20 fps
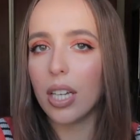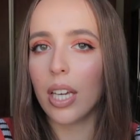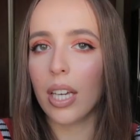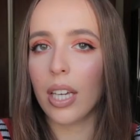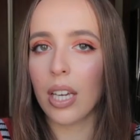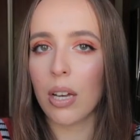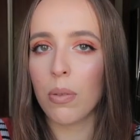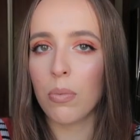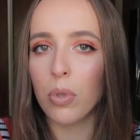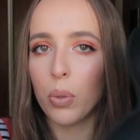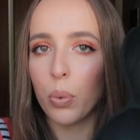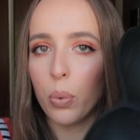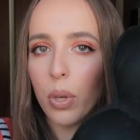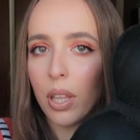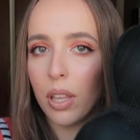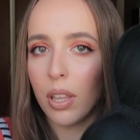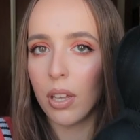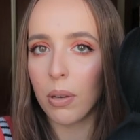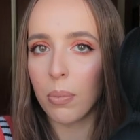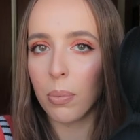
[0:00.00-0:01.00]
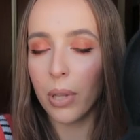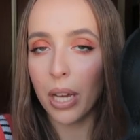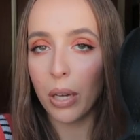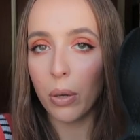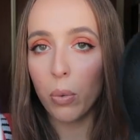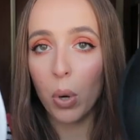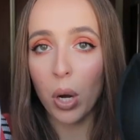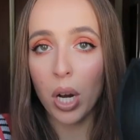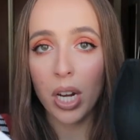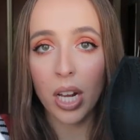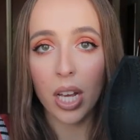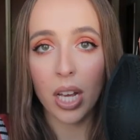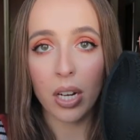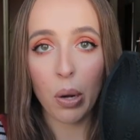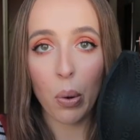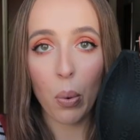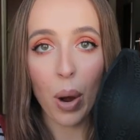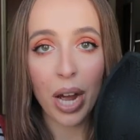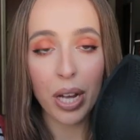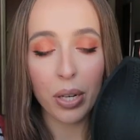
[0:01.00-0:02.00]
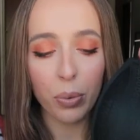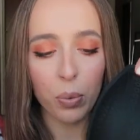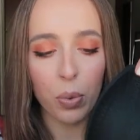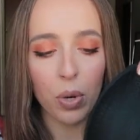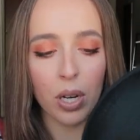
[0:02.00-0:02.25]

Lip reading: It comes with a black one and a white